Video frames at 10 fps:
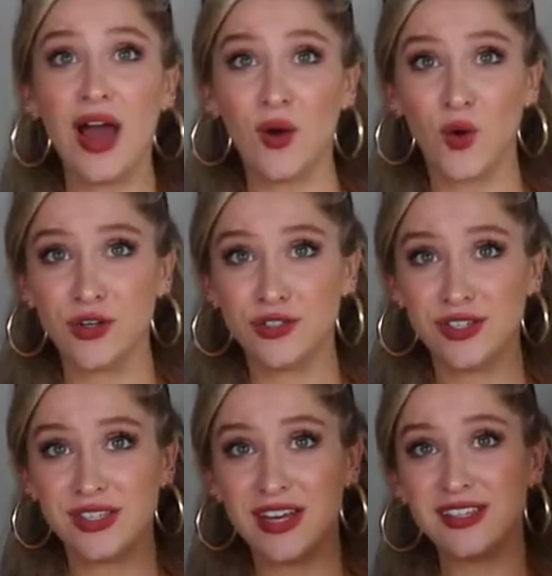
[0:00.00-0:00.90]
How gorgeous
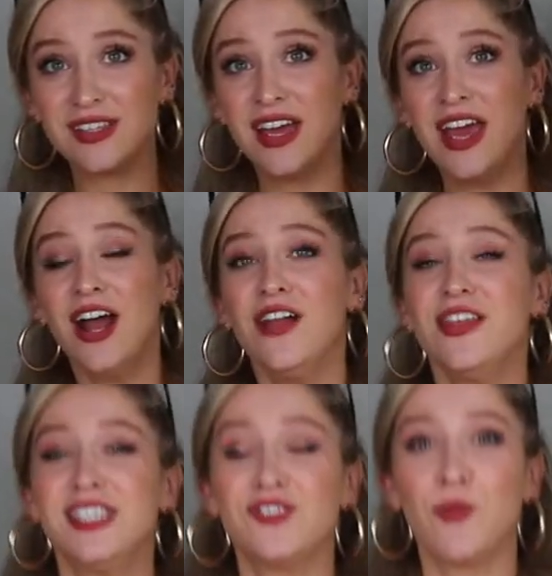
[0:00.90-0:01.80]
is this?
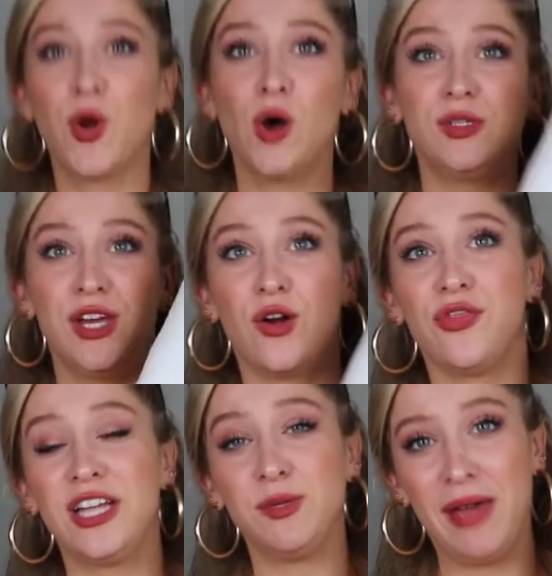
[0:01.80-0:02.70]
This is from Cozy
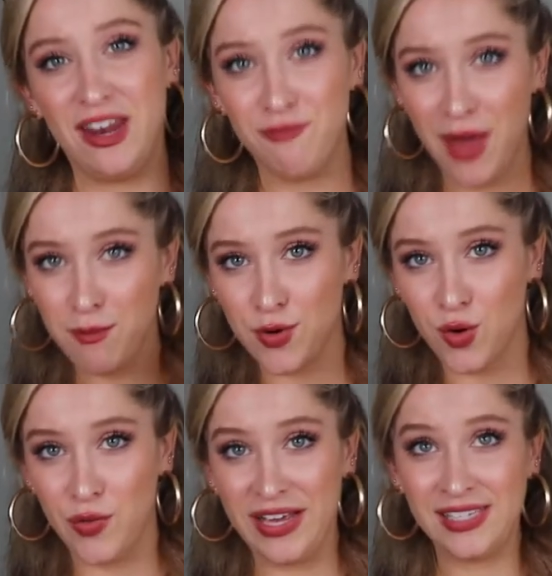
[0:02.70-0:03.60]
Earth. It's made of
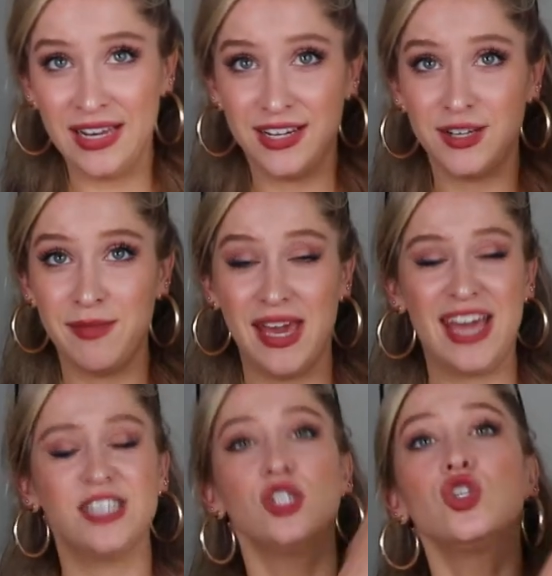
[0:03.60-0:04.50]
bamboo. They sent it to me.
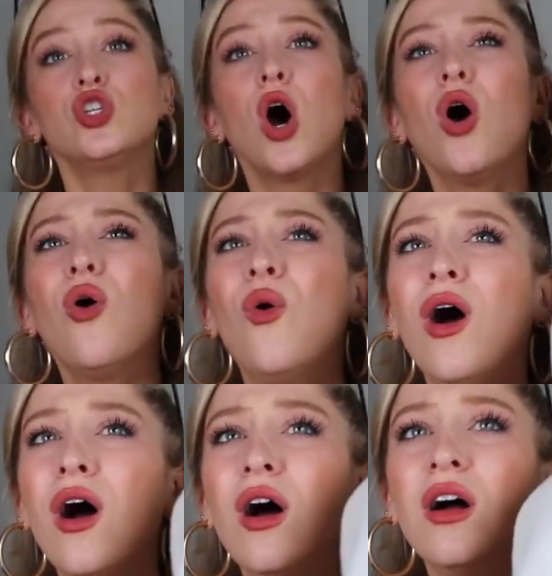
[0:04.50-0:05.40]
It's so
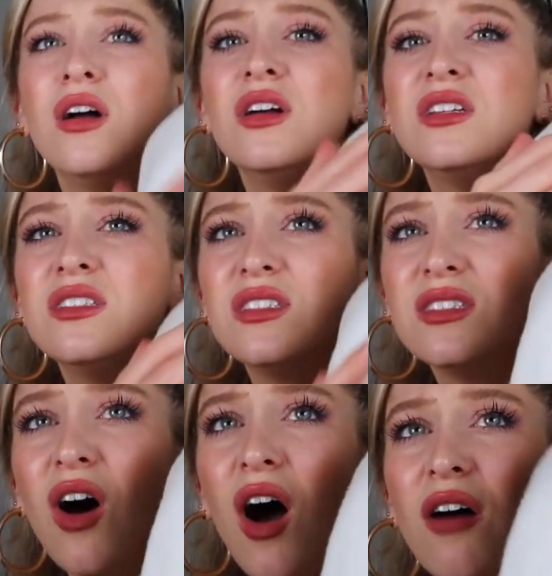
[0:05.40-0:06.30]

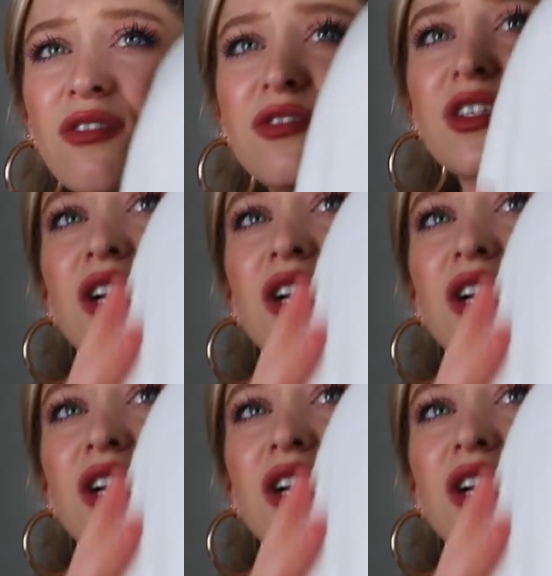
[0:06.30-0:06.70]
soft.